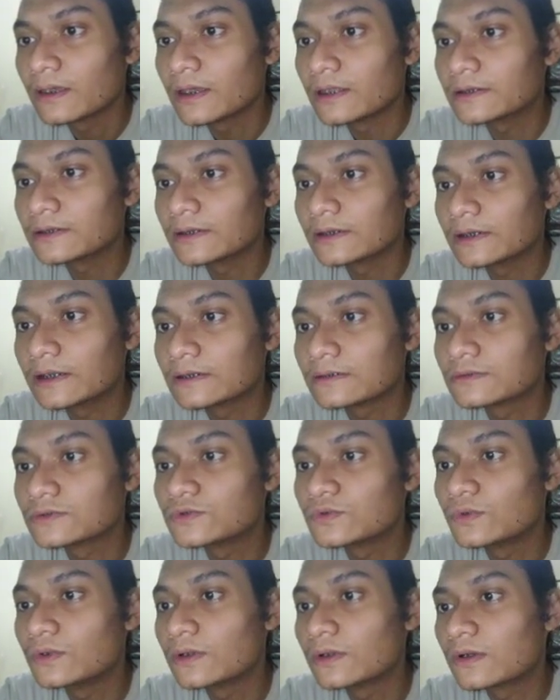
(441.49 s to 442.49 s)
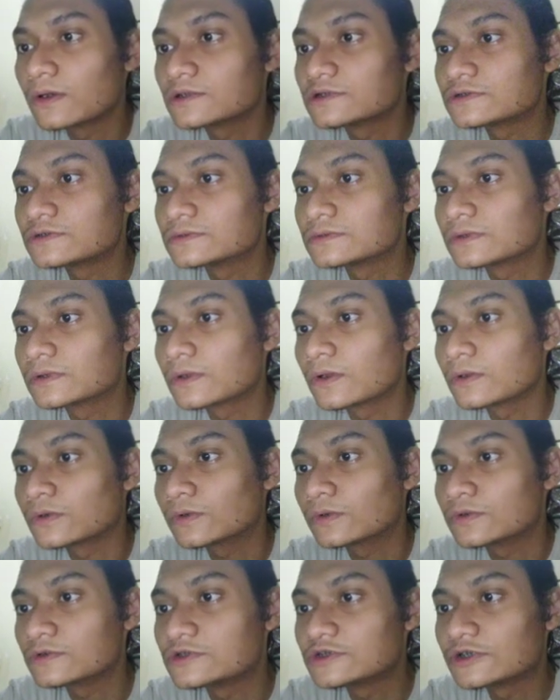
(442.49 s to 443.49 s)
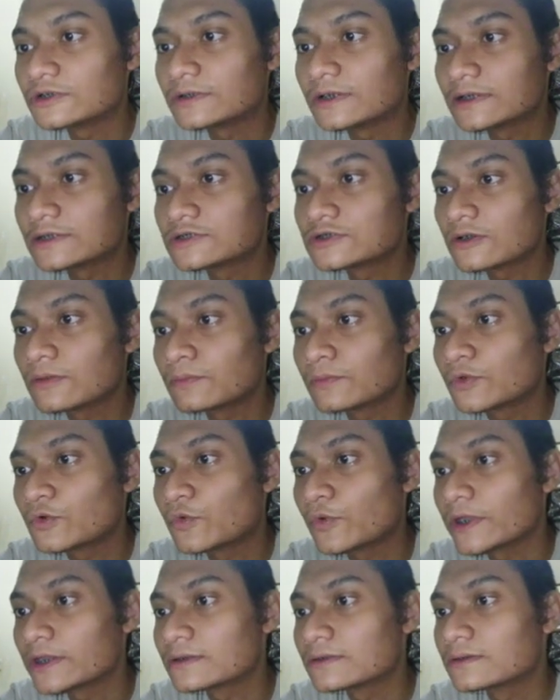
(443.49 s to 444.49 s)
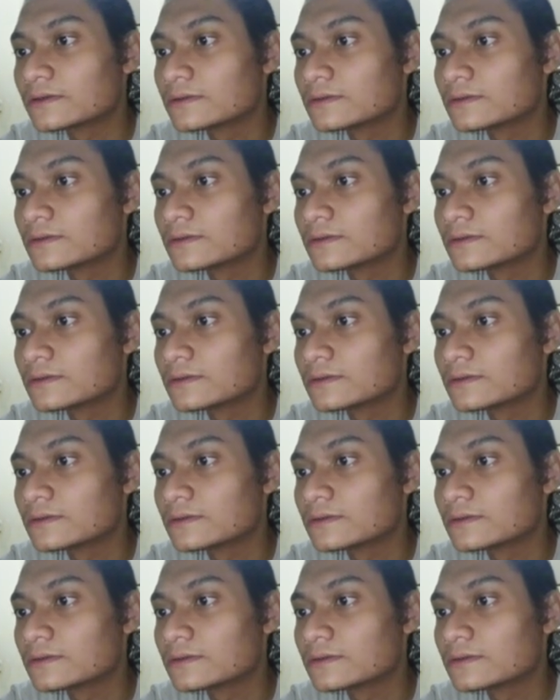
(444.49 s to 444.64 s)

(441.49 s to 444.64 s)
it can lead to the conclusion that some quite